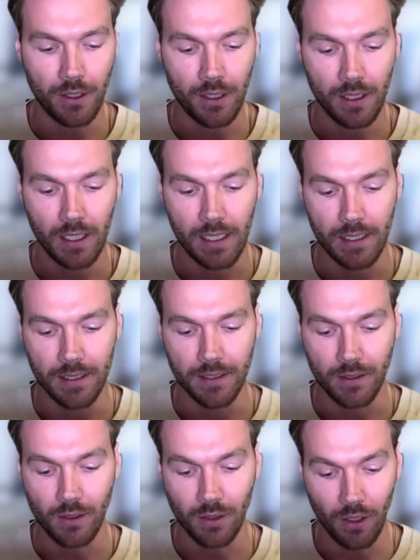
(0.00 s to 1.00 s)
and
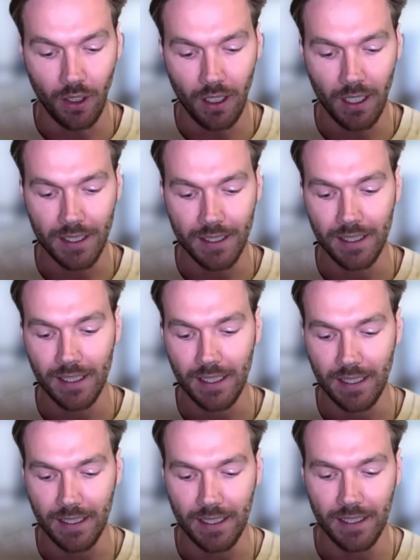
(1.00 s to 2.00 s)
Claude
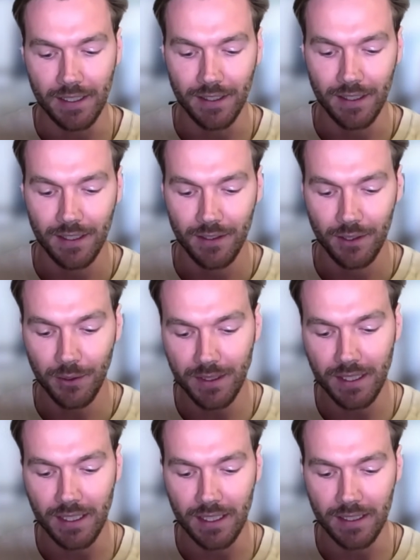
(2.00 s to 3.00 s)
and
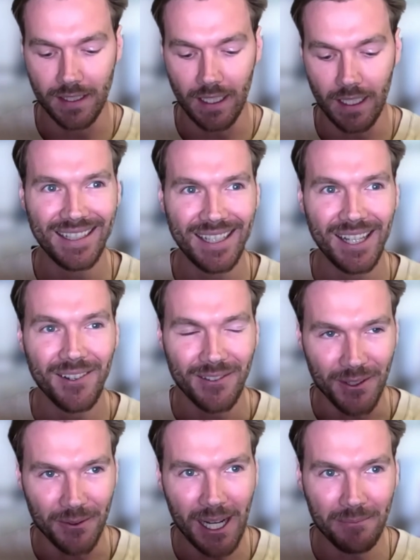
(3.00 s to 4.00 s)
Huzi is that for the
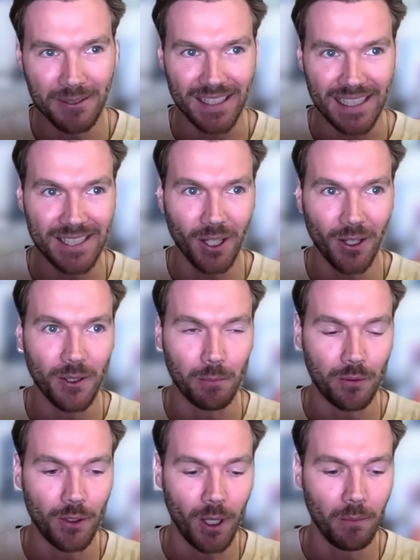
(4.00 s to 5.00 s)
wrappers, they solve a
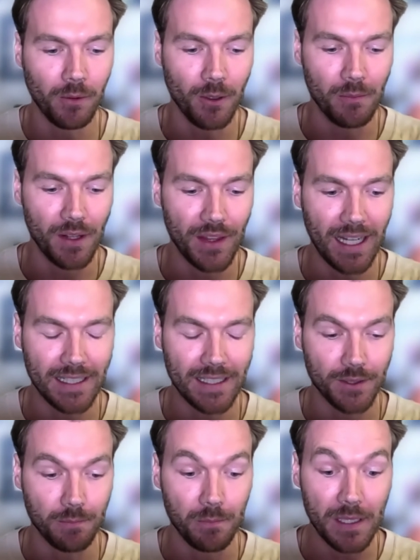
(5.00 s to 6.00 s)
problem that is
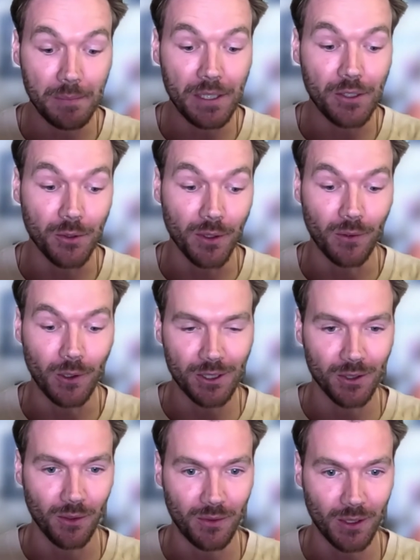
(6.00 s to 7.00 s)
maybe universal
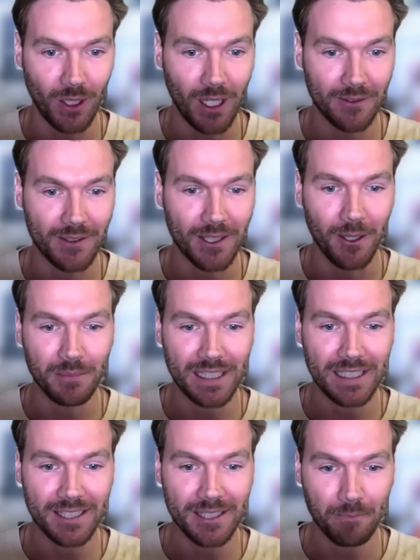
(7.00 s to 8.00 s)
for a lot of
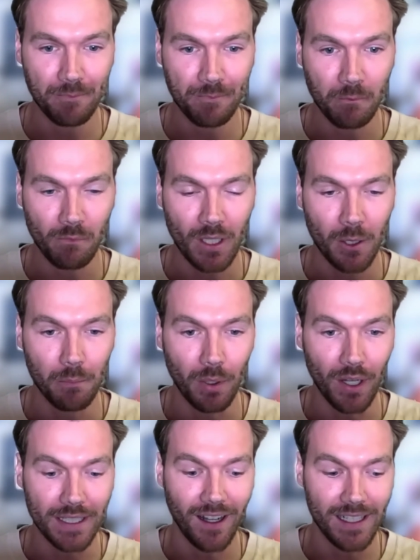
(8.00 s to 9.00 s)
companies,
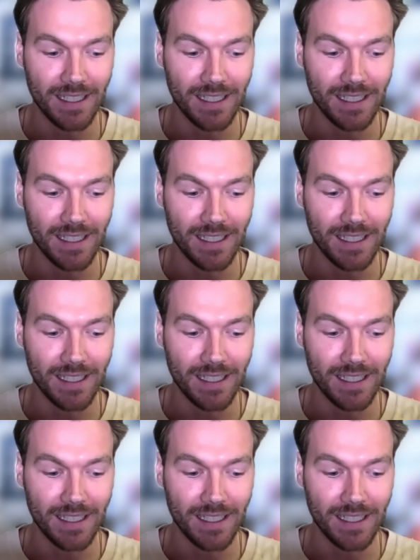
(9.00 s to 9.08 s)
but is